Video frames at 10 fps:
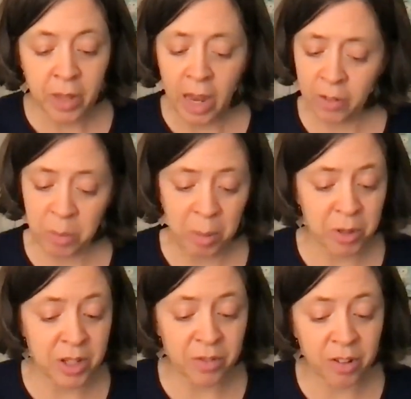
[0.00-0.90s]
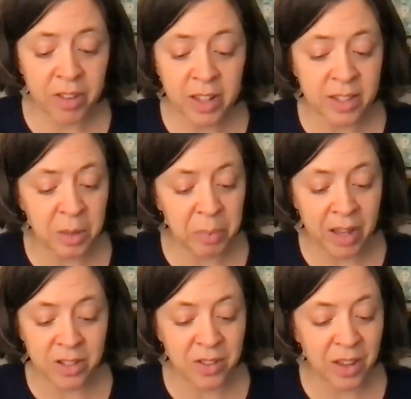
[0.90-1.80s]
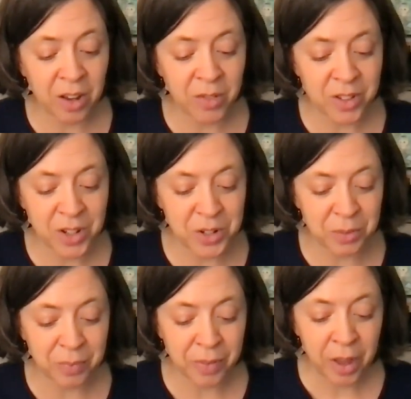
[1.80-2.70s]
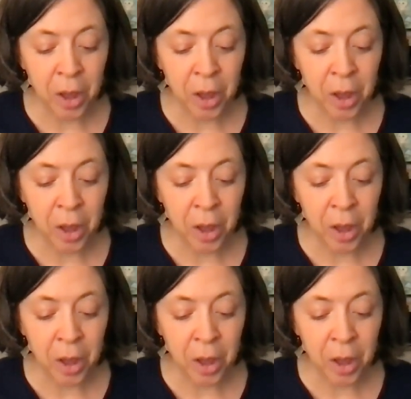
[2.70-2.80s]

I remember several things that passed in that conversation.